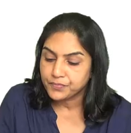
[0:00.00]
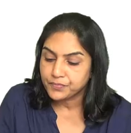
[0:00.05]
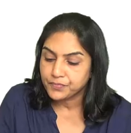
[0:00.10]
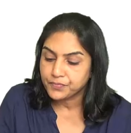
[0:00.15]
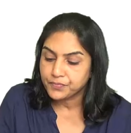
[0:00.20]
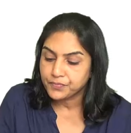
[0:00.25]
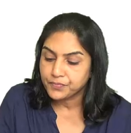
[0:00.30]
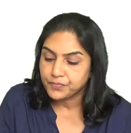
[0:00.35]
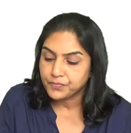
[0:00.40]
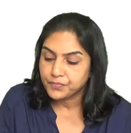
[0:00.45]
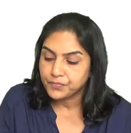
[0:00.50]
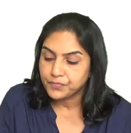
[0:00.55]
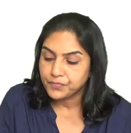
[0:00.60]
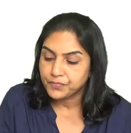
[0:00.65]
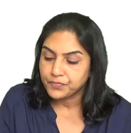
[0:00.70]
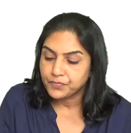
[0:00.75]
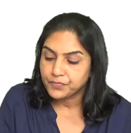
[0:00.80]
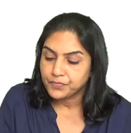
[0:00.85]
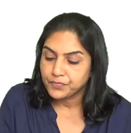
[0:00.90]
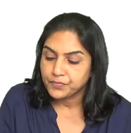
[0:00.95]

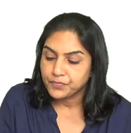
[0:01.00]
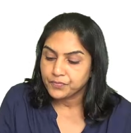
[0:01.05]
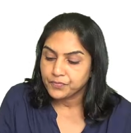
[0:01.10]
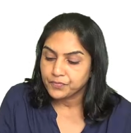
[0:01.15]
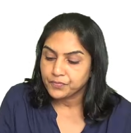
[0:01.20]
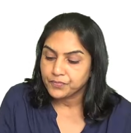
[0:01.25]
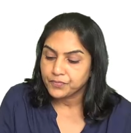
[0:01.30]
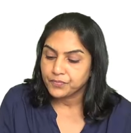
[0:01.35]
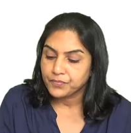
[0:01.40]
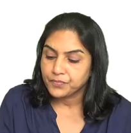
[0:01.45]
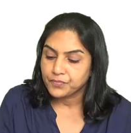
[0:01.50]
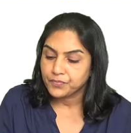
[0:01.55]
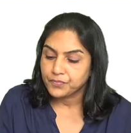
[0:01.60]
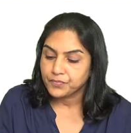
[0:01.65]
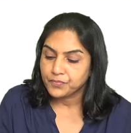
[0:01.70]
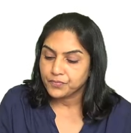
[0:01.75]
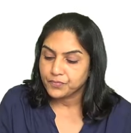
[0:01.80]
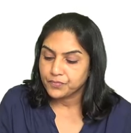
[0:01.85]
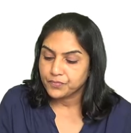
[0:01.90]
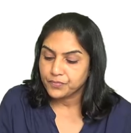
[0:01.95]

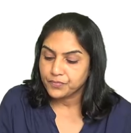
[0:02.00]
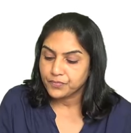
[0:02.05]
(no one is talking)